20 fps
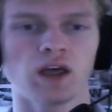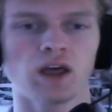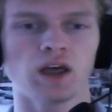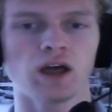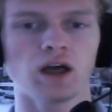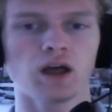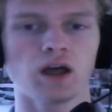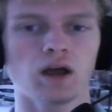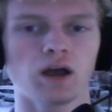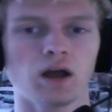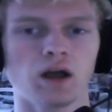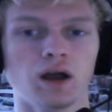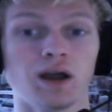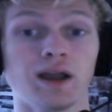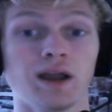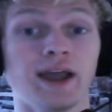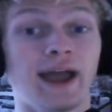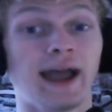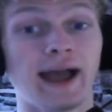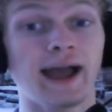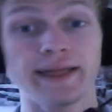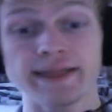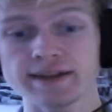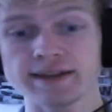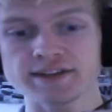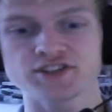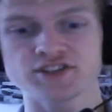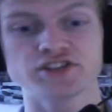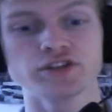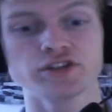and then
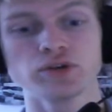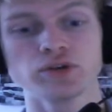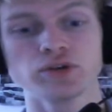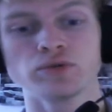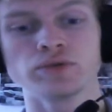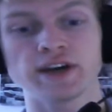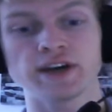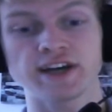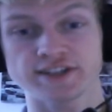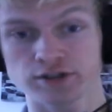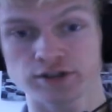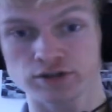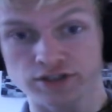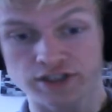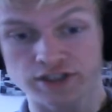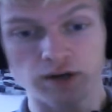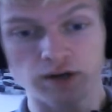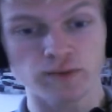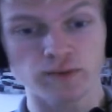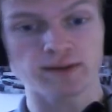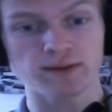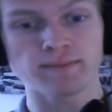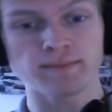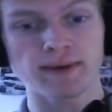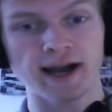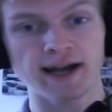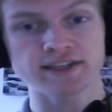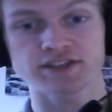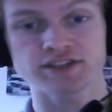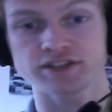as soon as you're done with the
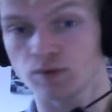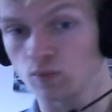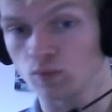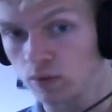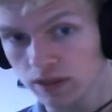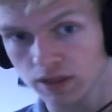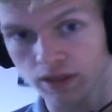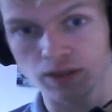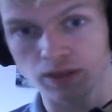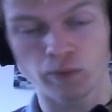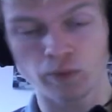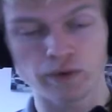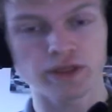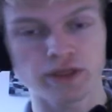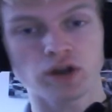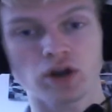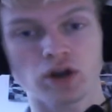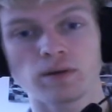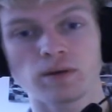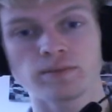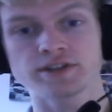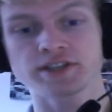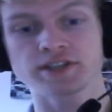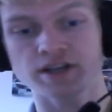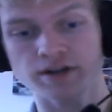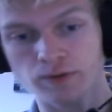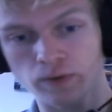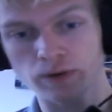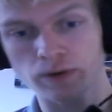match, with the commentary, with